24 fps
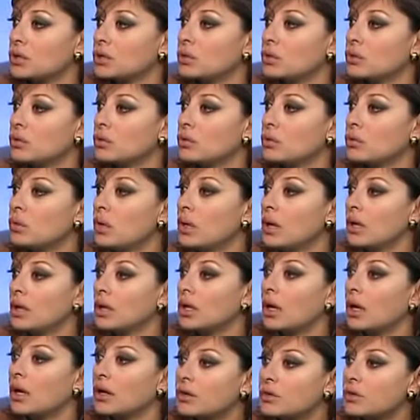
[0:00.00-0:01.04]
to
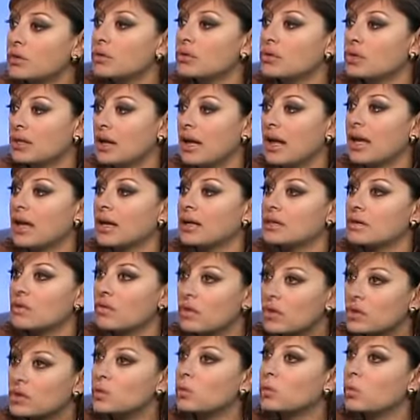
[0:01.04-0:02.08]
understand
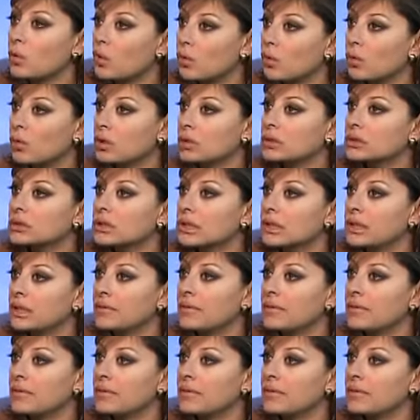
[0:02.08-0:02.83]
this world